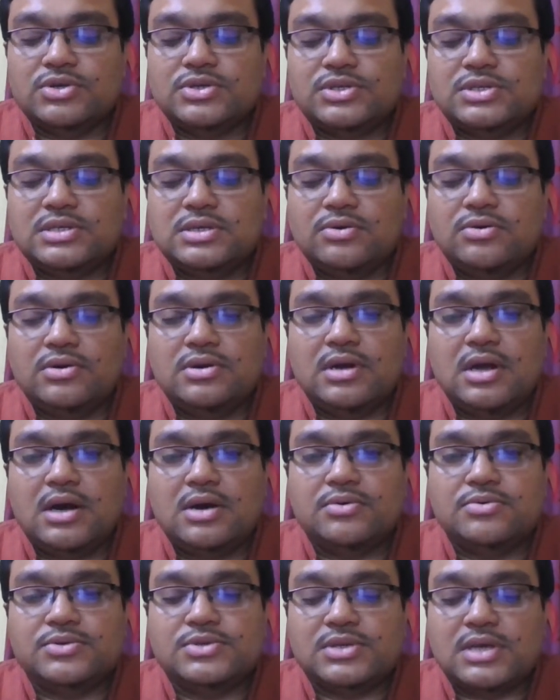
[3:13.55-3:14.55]
Sion
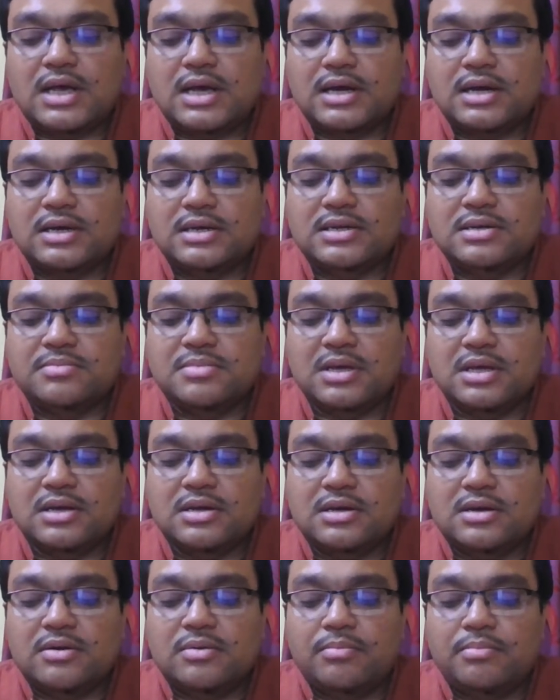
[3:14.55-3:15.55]
House Academy,
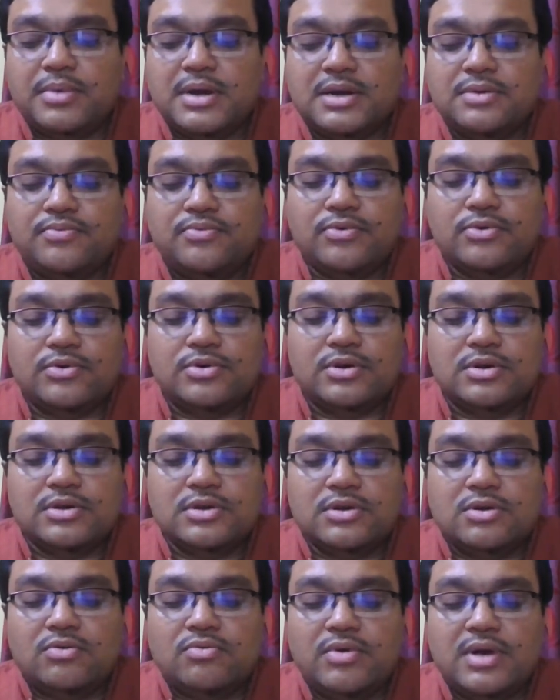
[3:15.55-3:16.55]
Brentford,
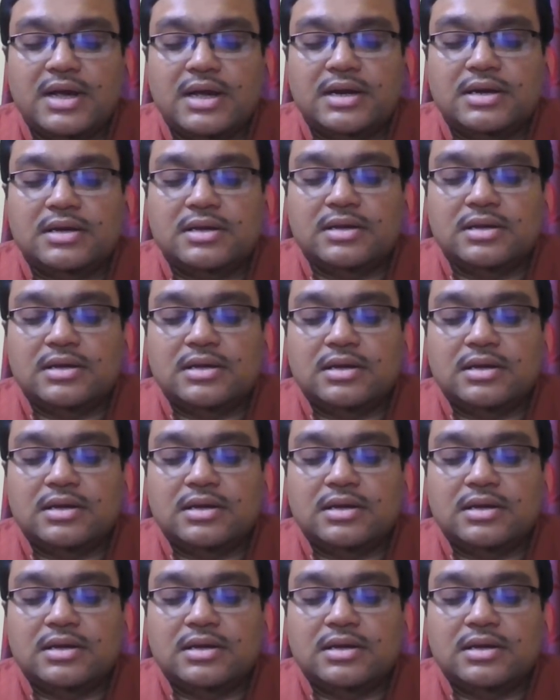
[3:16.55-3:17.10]
where